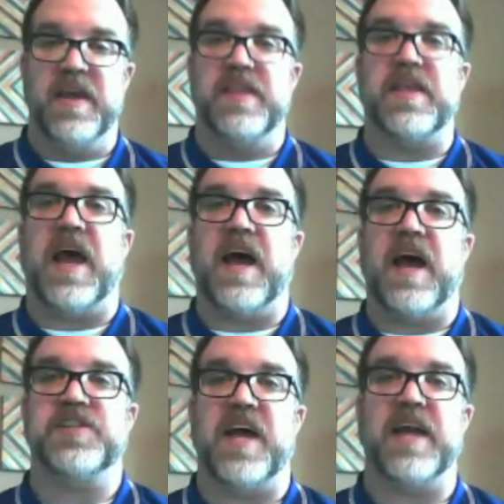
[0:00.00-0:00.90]
then
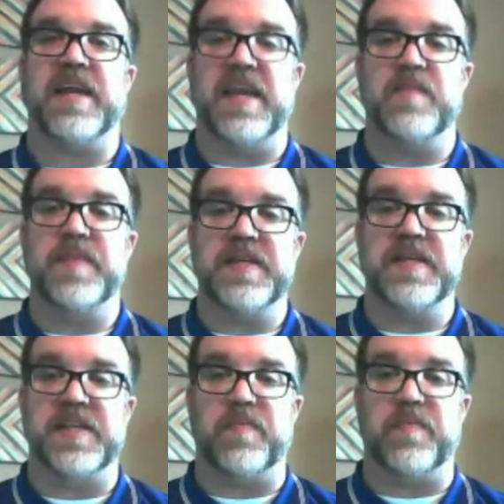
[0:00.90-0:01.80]
hashtag
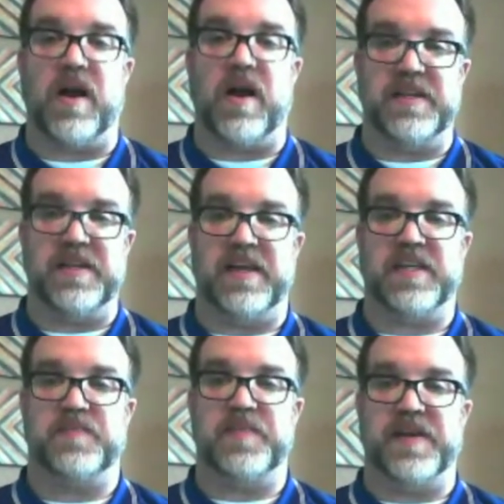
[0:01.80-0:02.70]
NBC
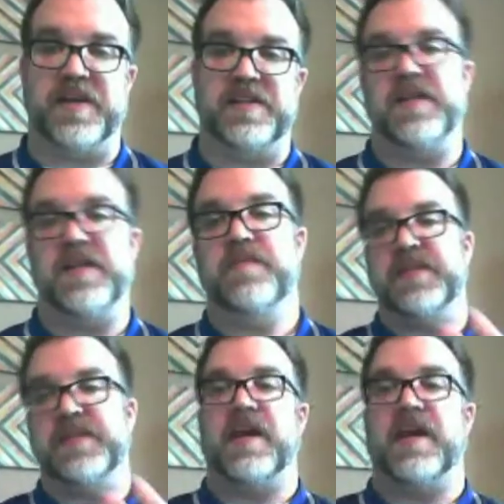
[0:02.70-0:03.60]
politics, because
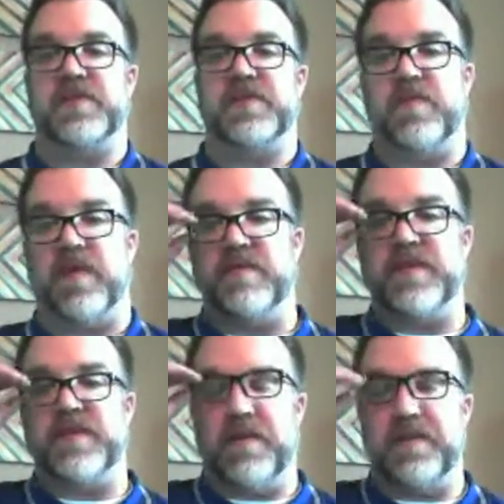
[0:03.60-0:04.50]
NBC was the one that
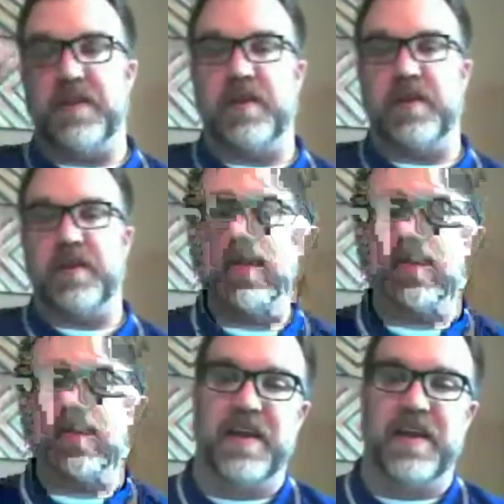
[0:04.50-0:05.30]
was airing the debate,